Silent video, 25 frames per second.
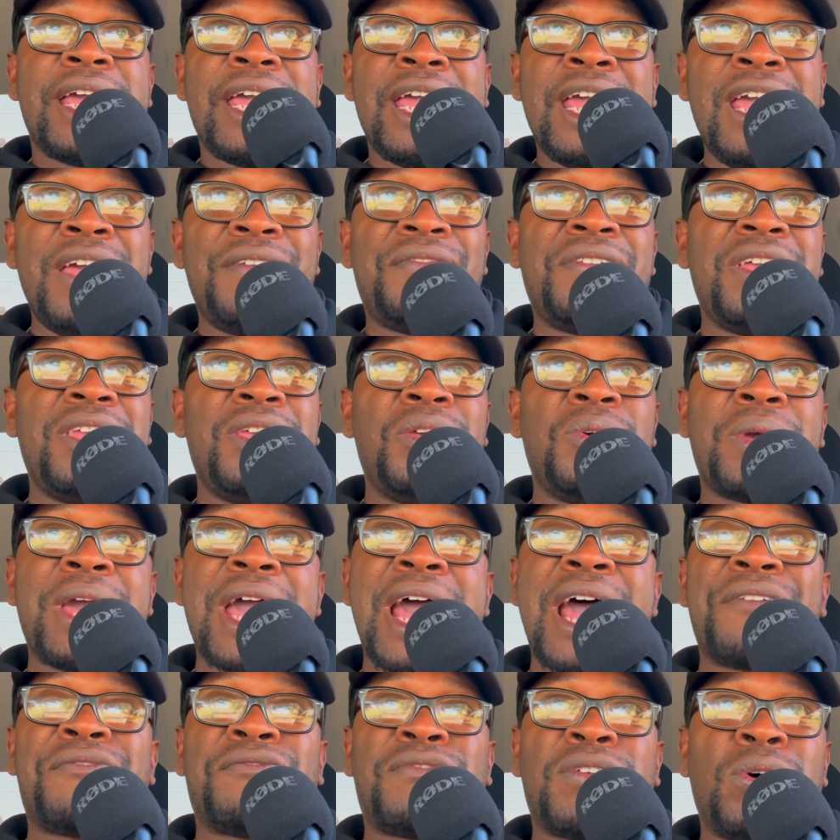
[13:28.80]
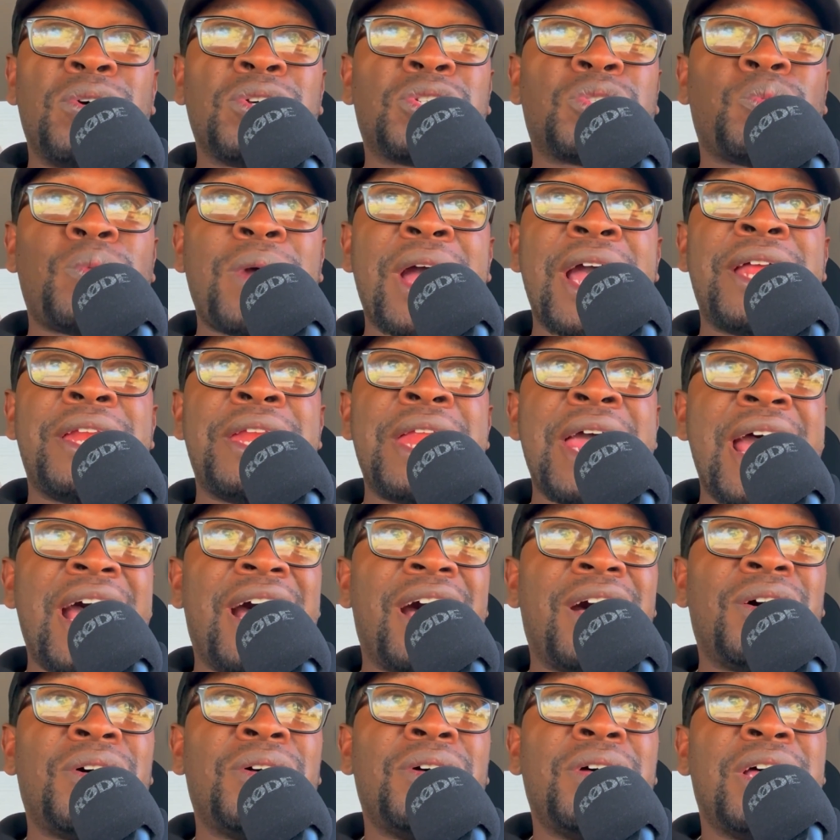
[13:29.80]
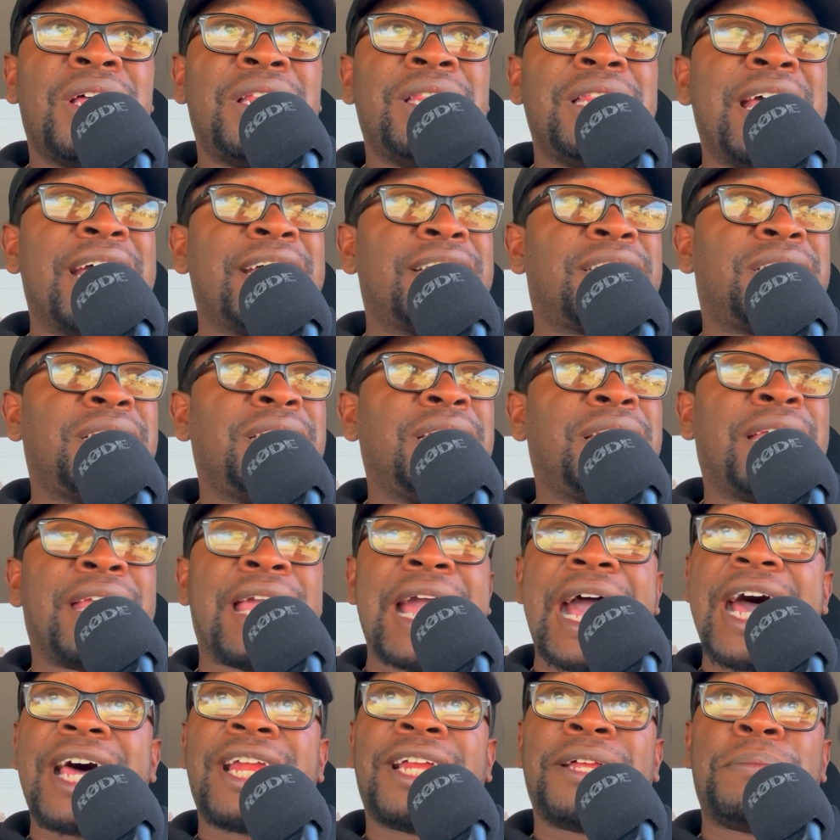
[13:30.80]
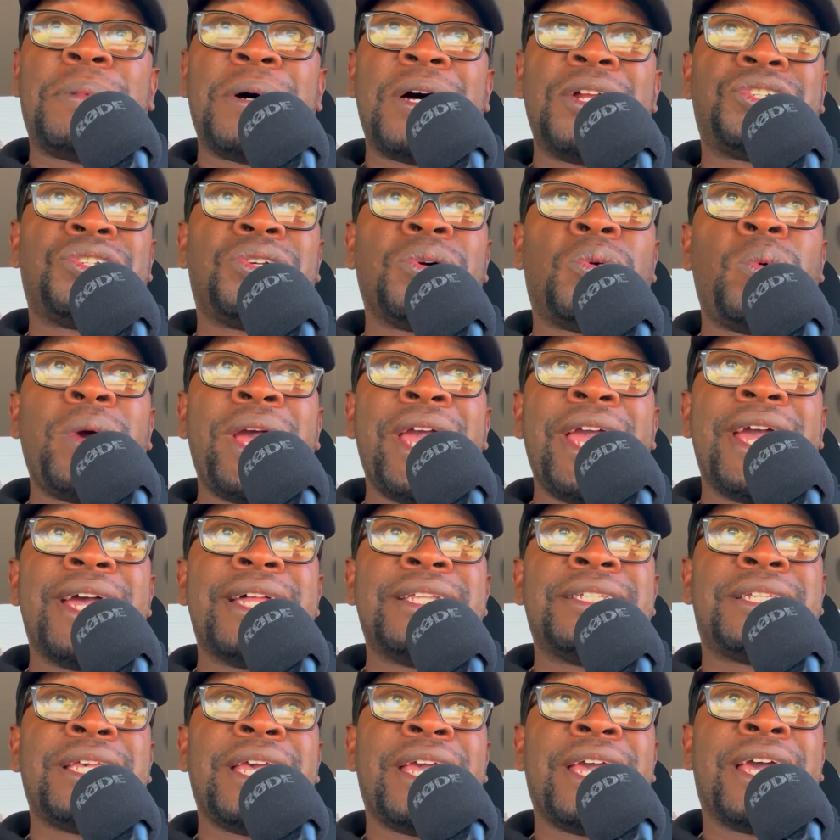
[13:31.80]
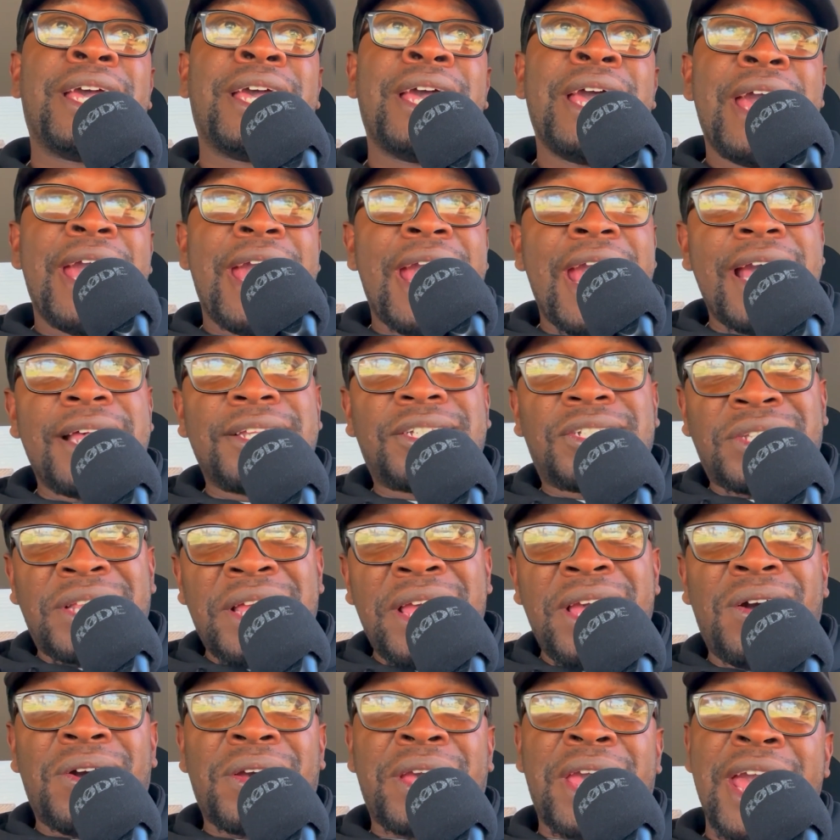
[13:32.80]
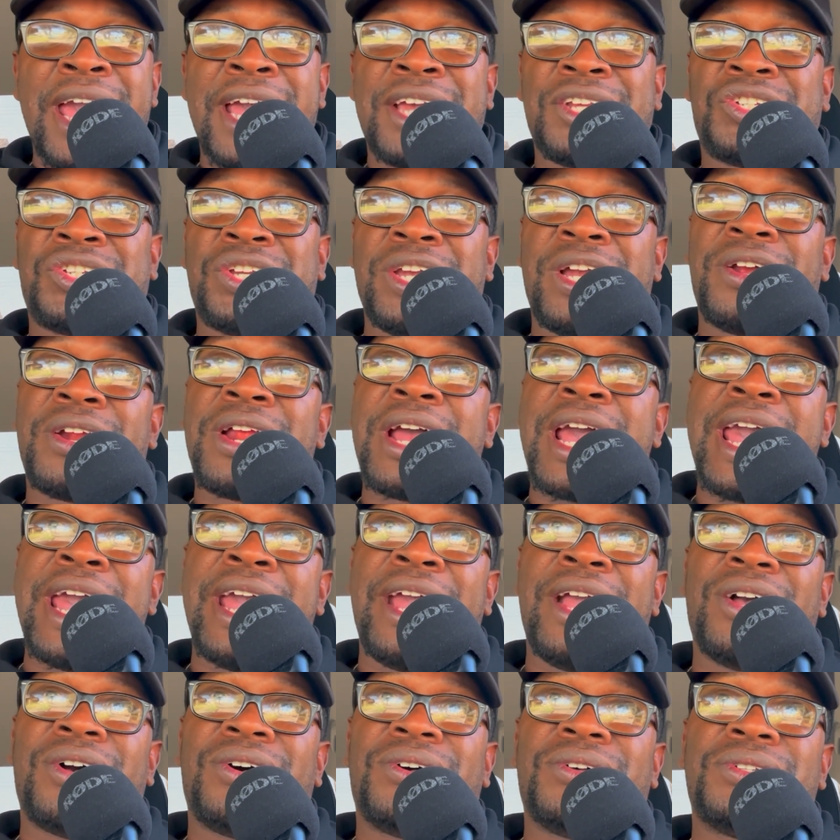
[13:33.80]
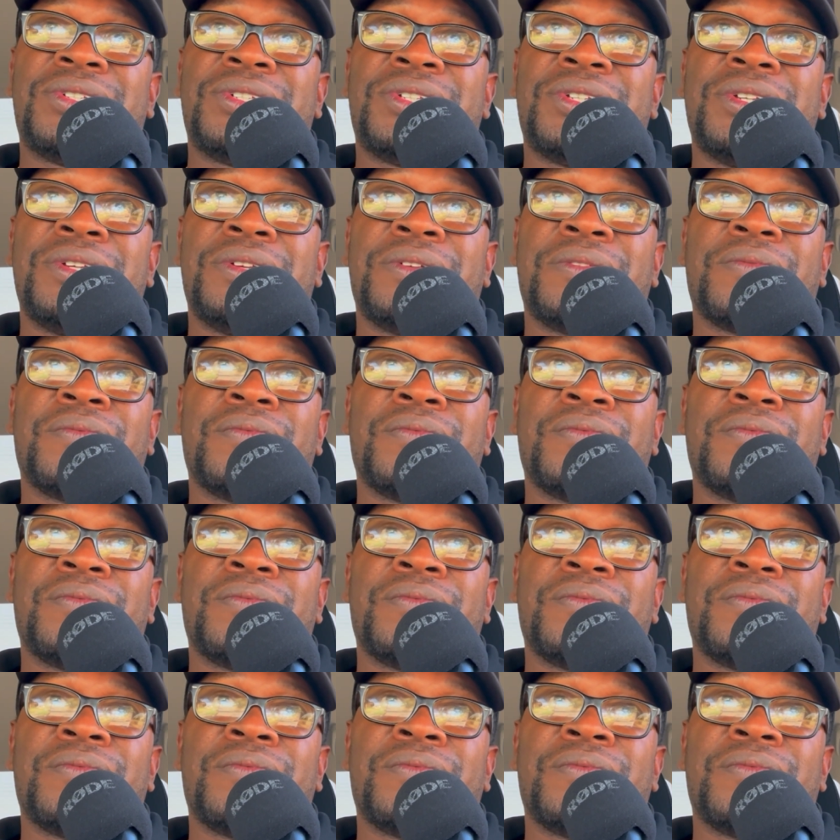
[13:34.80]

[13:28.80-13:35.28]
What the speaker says: Even you got folks right now that's got a bunch of wins in and still can't share the L's.